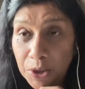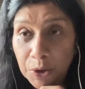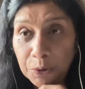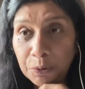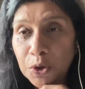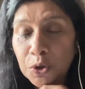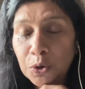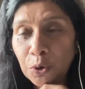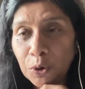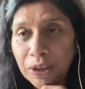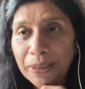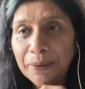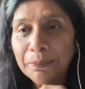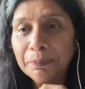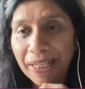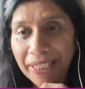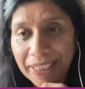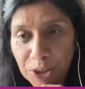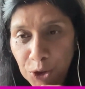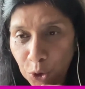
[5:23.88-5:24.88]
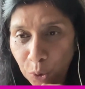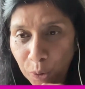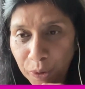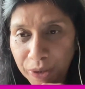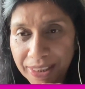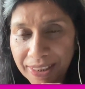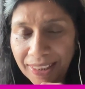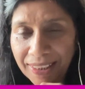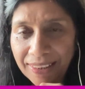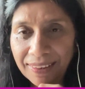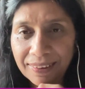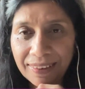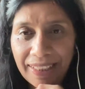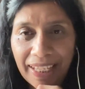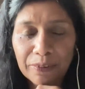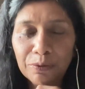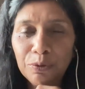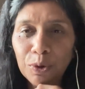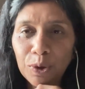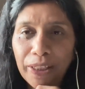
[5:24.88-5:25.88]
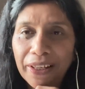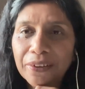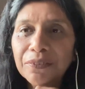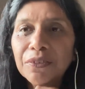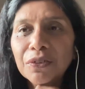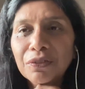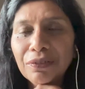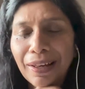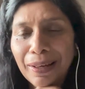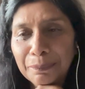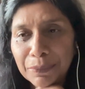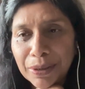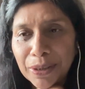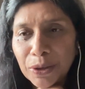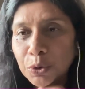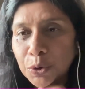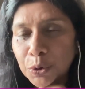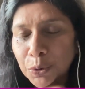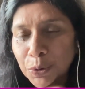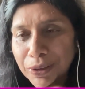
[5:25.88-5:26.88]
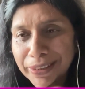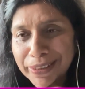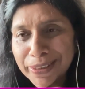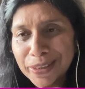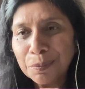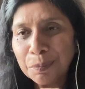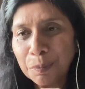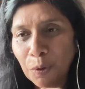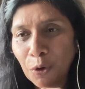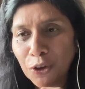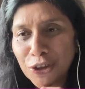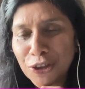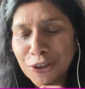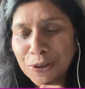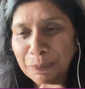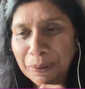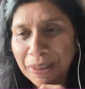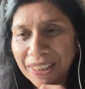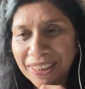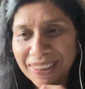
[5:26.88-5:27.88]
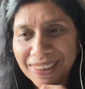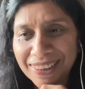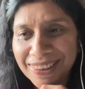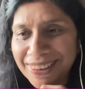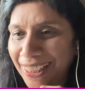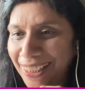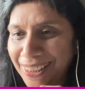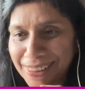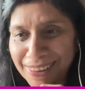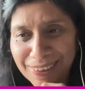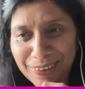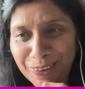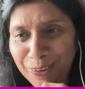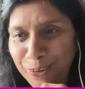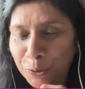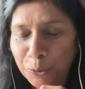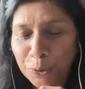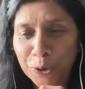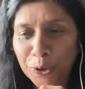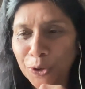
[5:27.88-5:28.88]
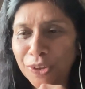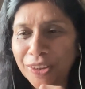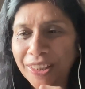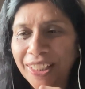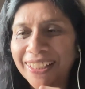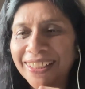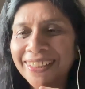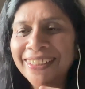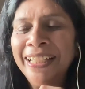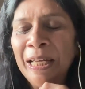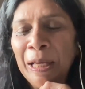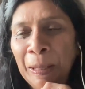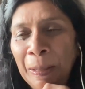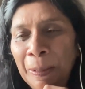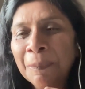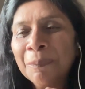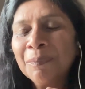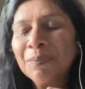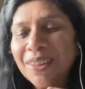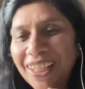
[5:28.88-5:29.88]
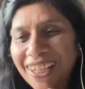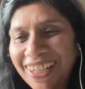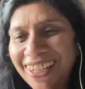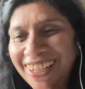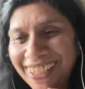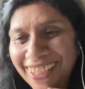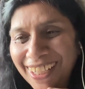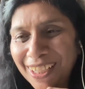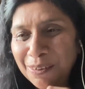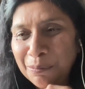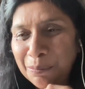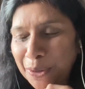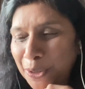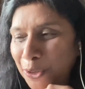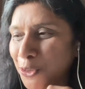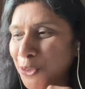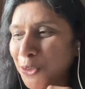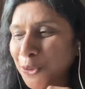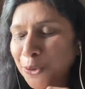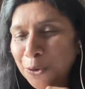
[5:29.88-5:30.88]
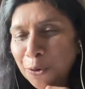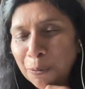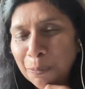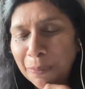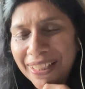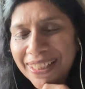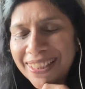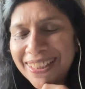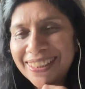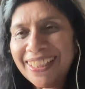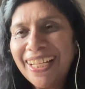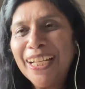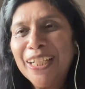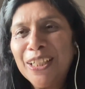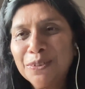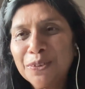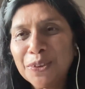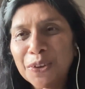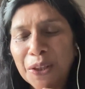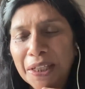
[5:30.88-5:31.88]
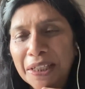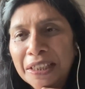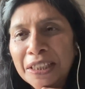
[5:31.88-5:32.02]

it was totally my choice, and thankfully I have a family who totally supports me in the sense, do your thing, because you know best kind of a thing.